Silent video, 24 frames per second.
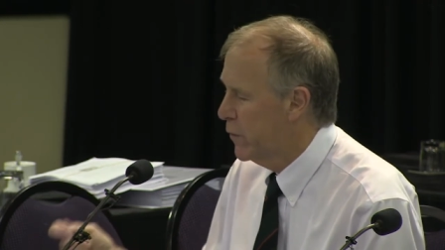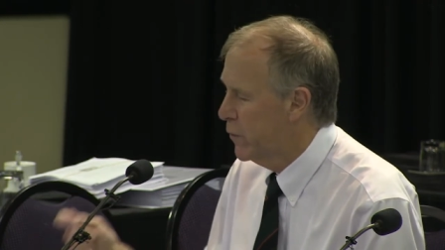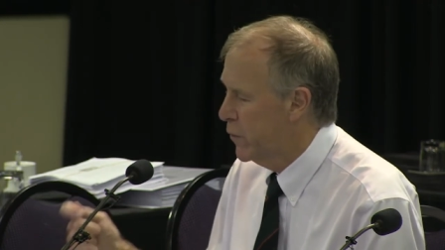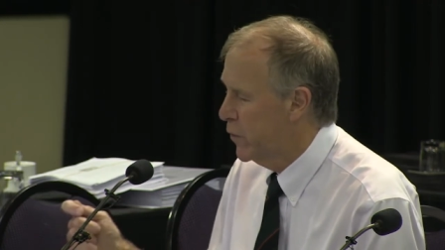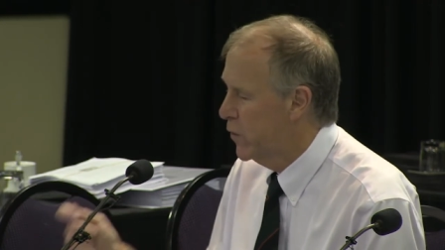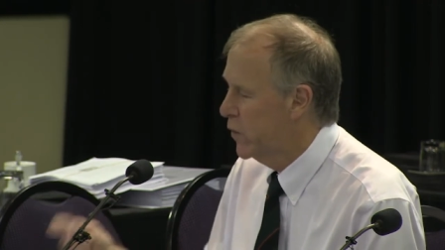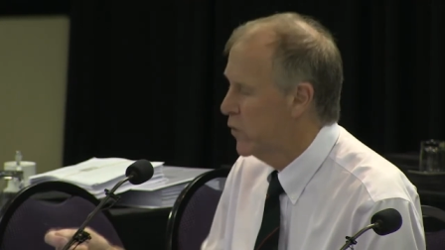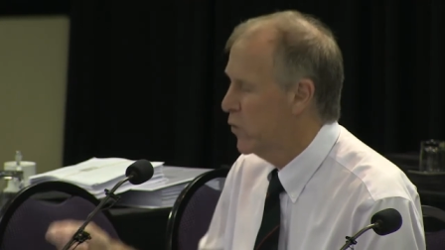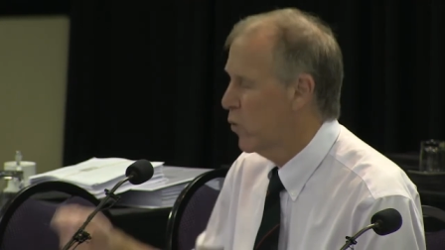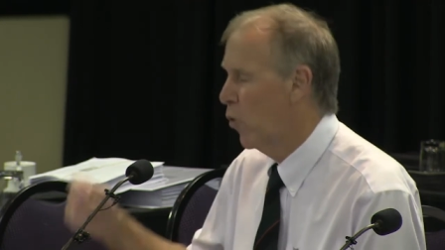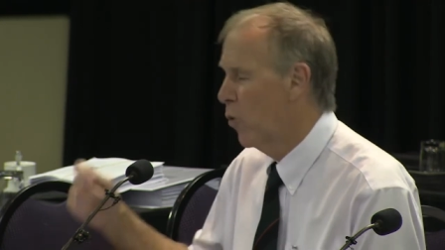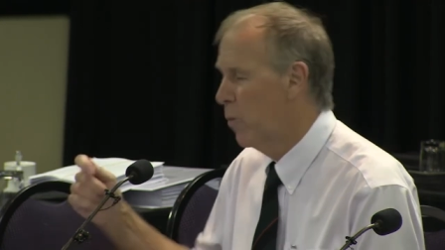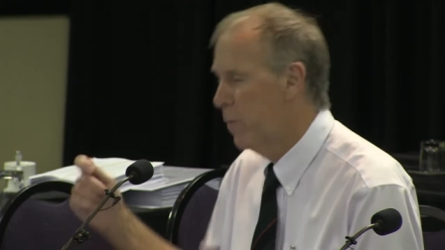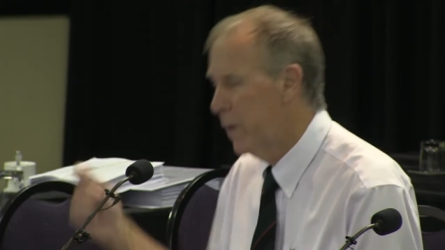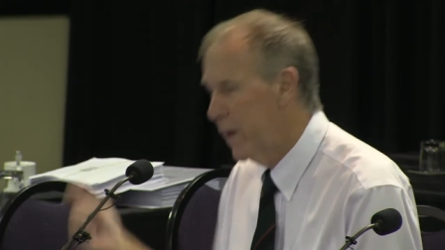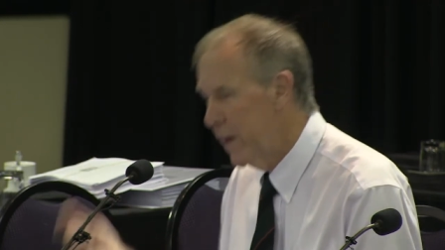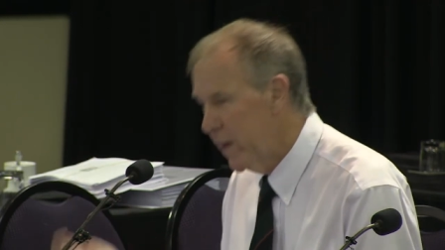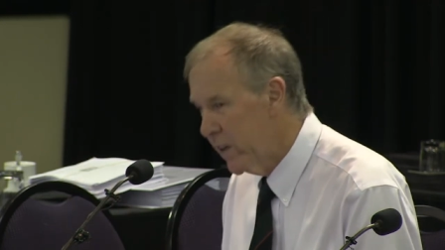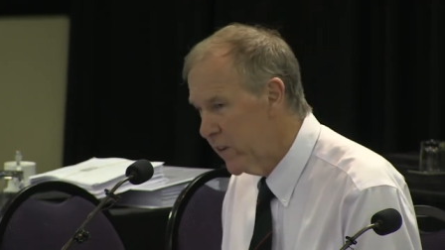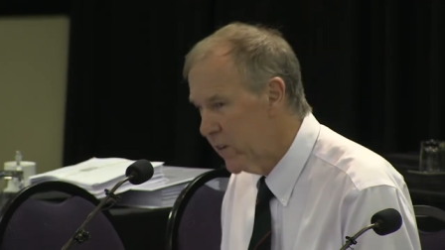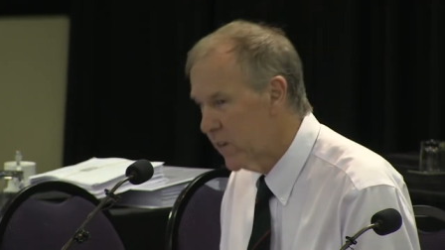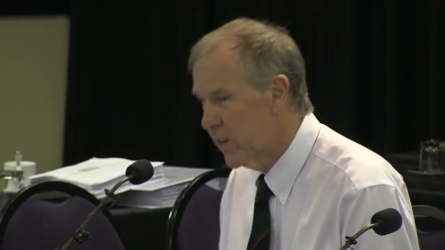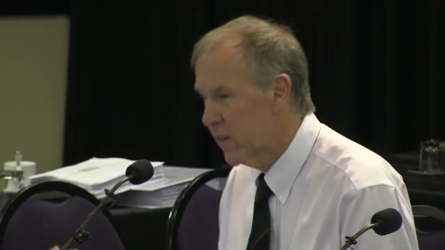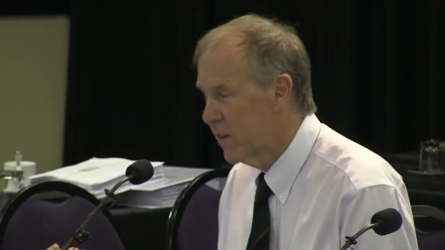foods or
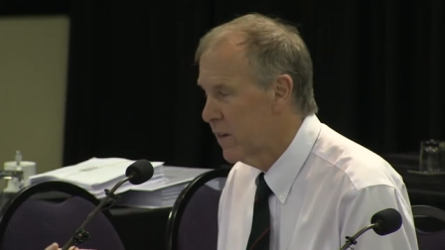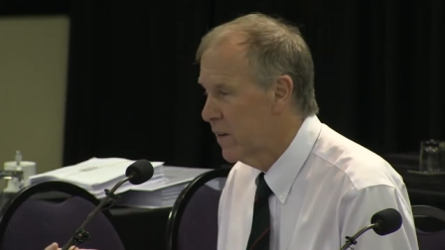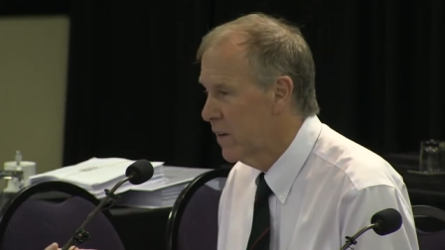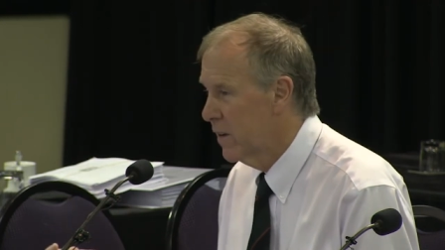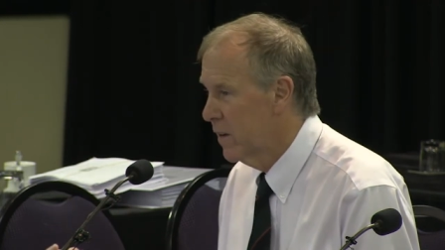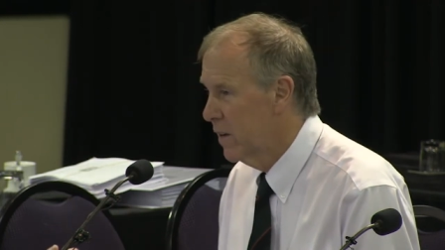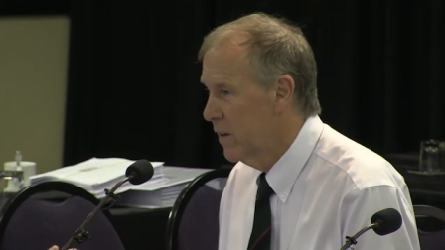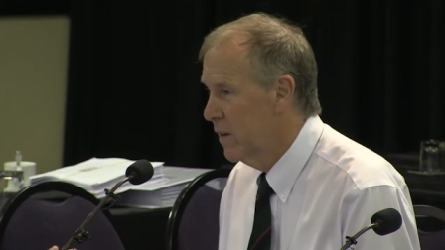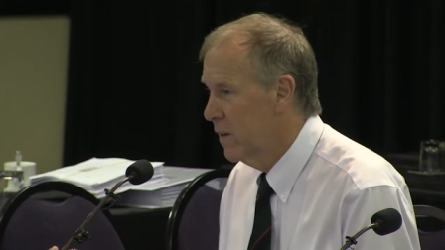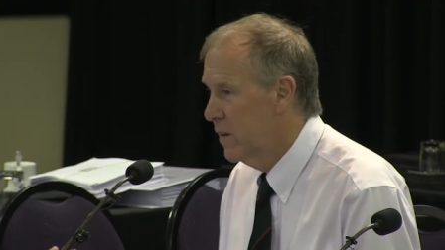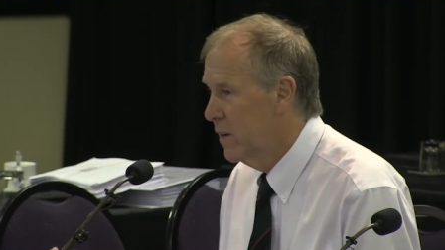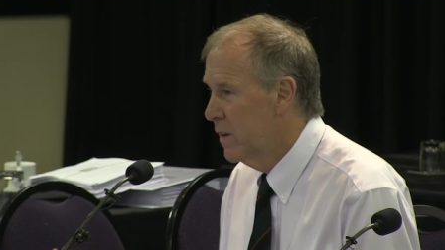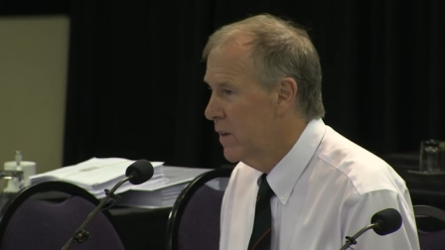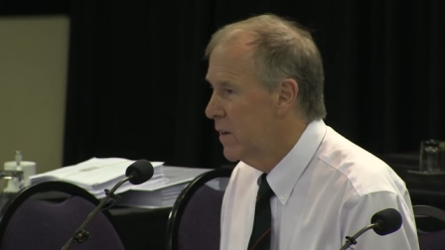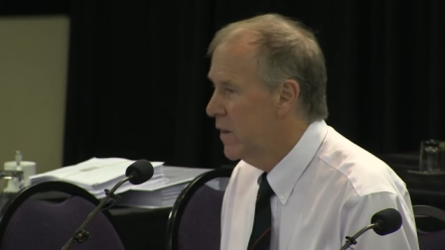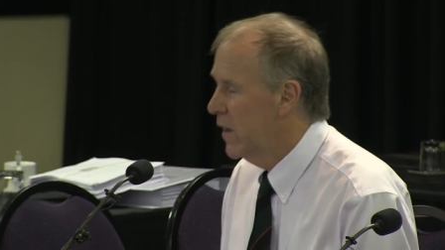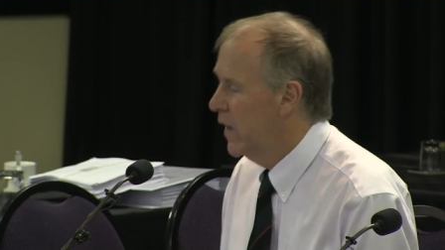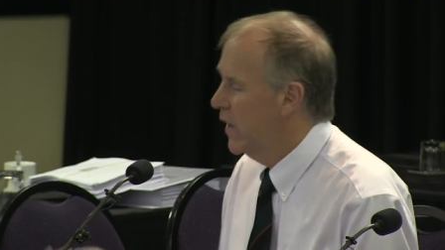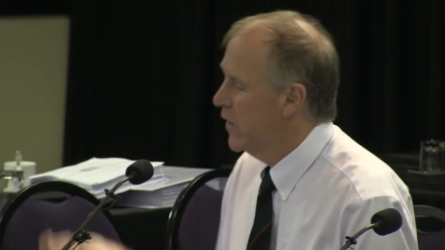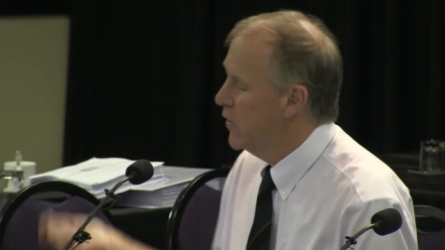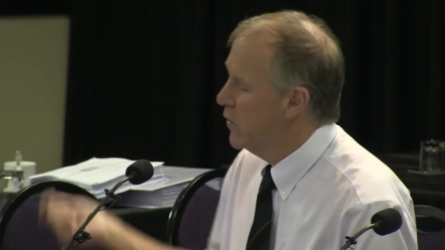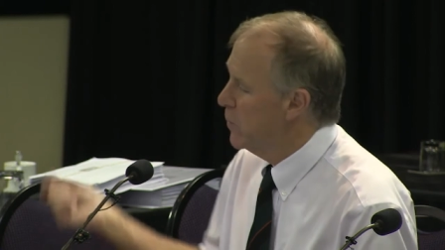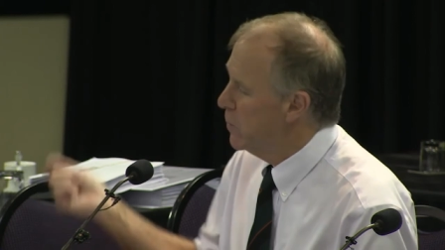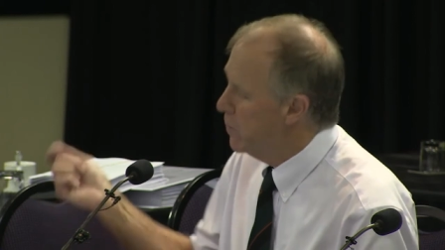meat.
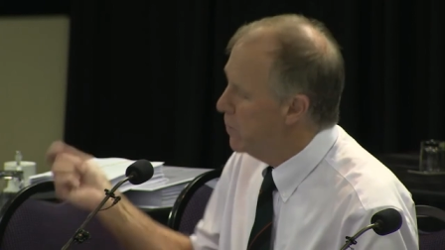It's